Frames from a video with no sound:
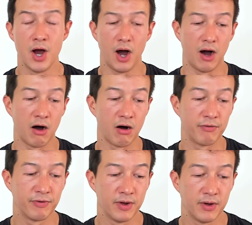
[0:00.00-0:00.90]

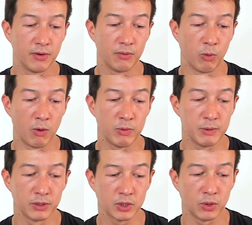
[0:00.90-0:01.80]
of what we
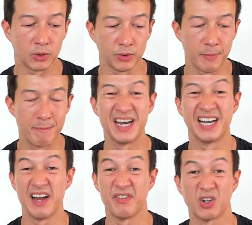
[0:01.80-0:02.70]
would call the
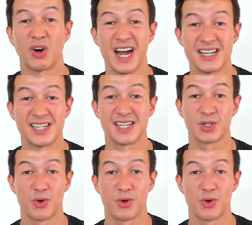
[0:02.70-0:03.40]
midlife crisis,